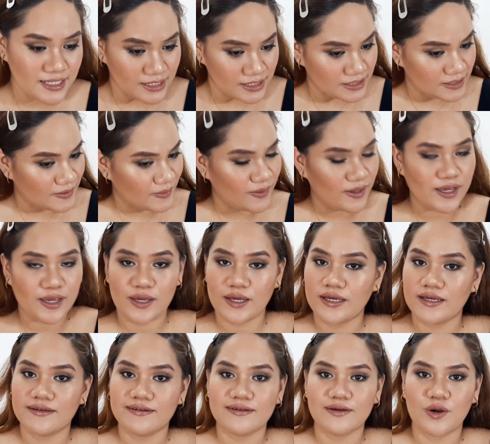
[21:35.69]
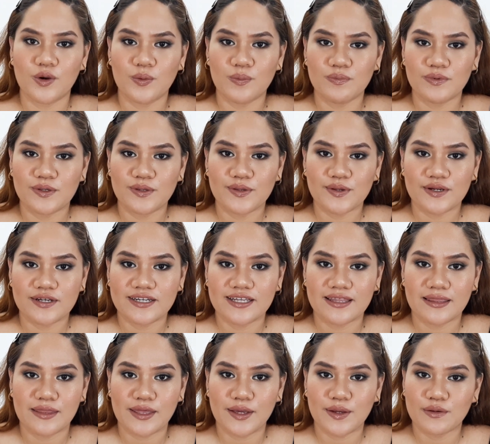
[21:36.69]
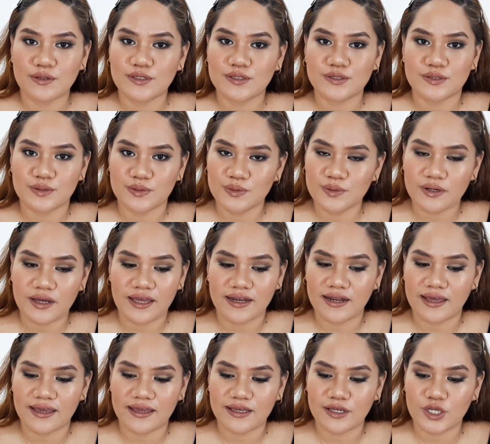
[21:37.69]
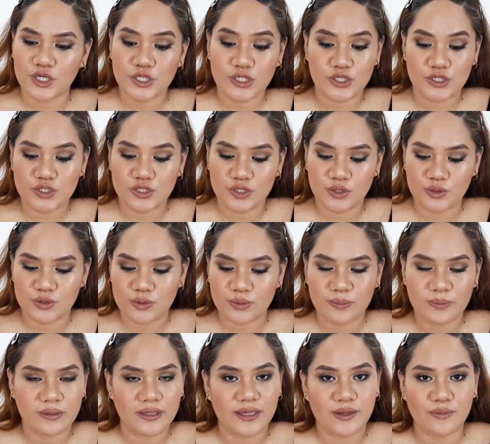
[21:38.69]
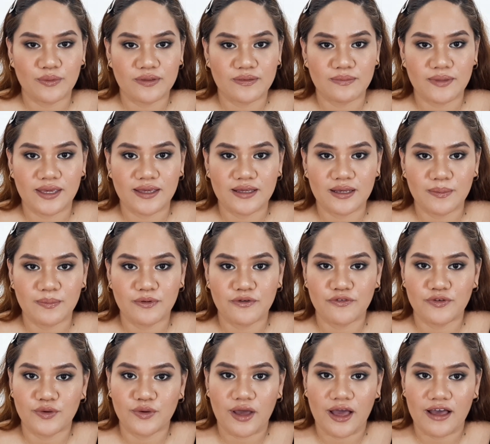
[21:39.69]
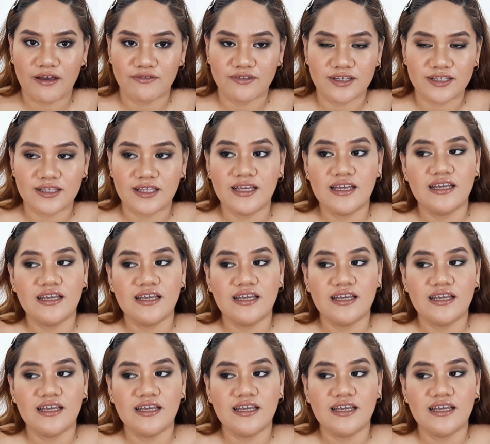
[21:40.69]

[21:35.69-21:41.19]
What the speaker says: So I hope you learned a thing or two, and I encourage you to play with makeup if you have it.